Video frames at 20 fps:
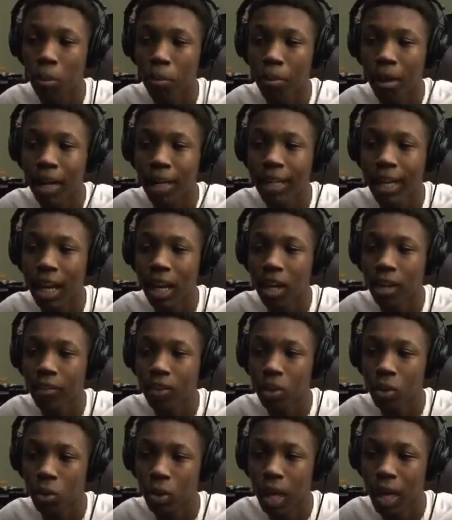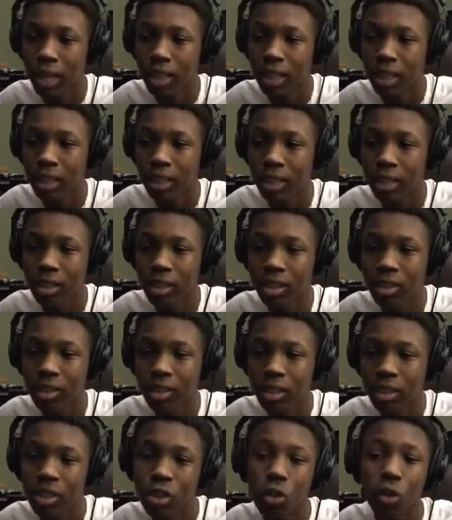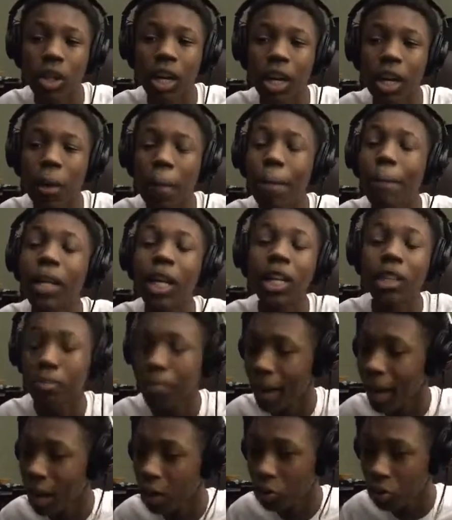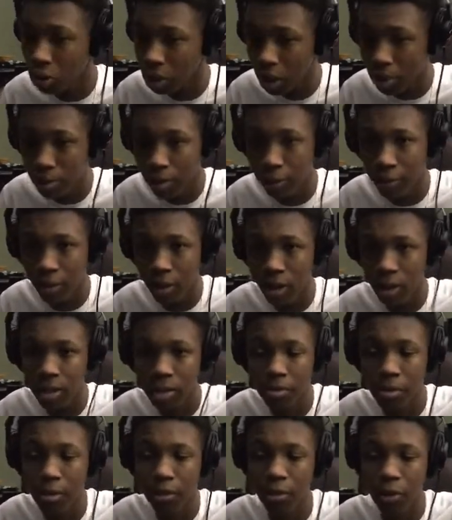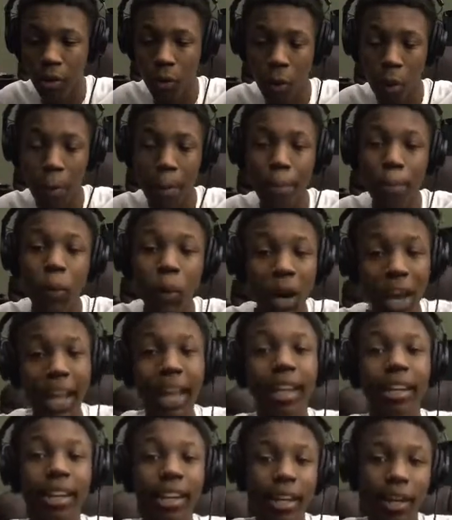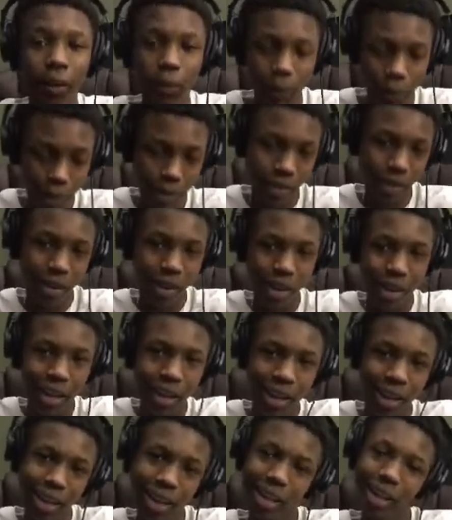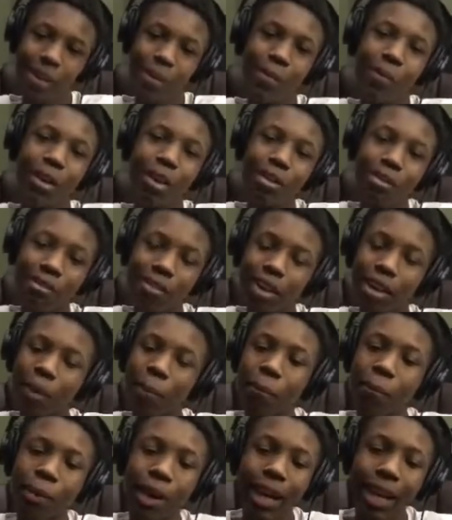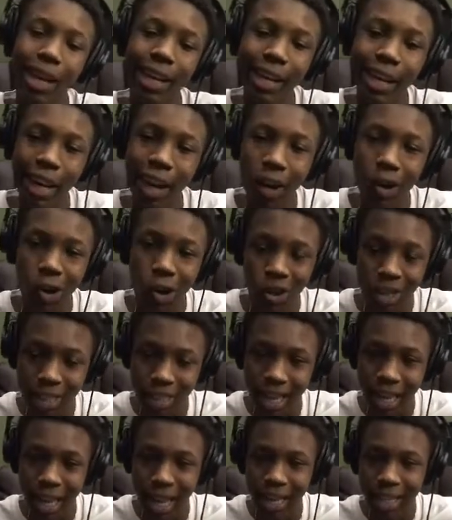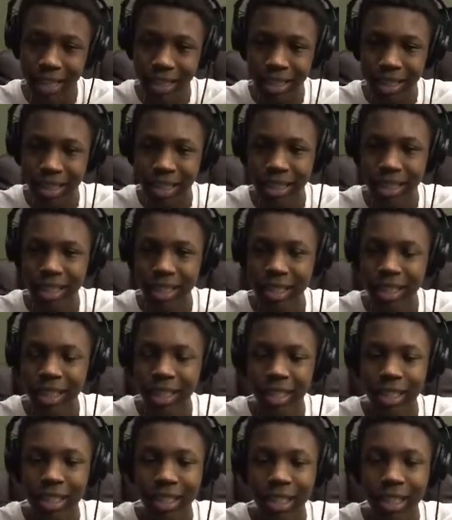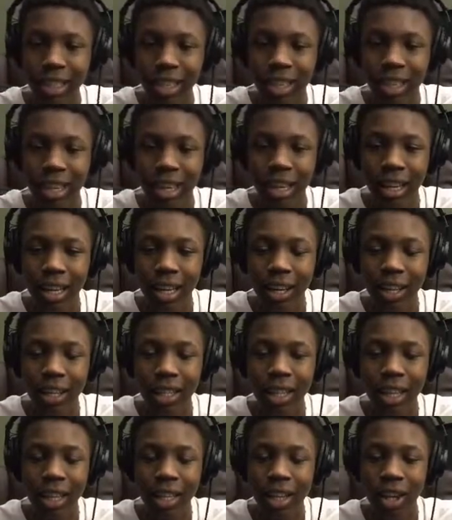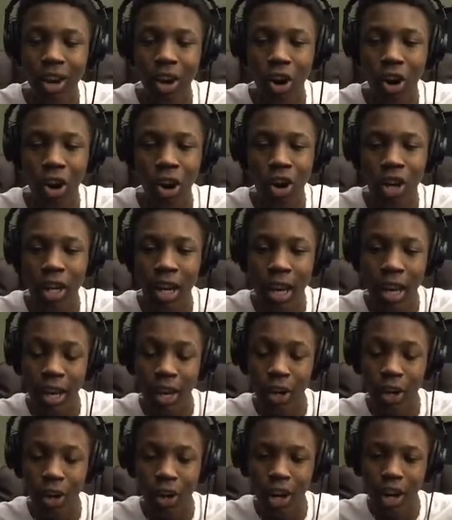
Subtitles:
would break down if you do that shit. 300 plus pounds on that motherfucker, that motherfucker would break. Nigga, what the fuck? What the fuck, breaking down on his ass. Niggas letting out all the anger.